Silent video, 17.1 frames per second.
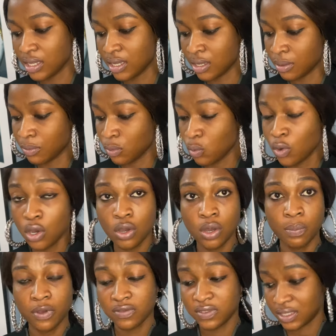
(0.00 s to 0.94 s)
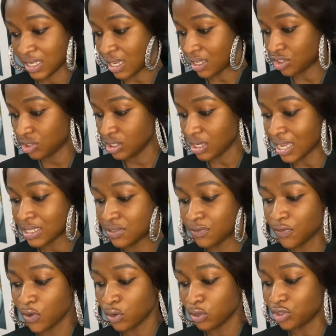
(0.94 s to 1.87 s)
one cup of starch has
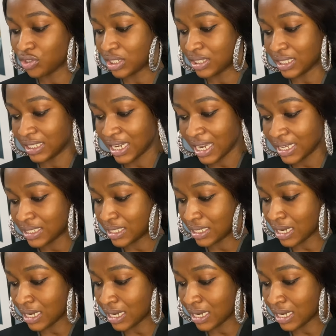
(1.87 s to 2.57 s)
490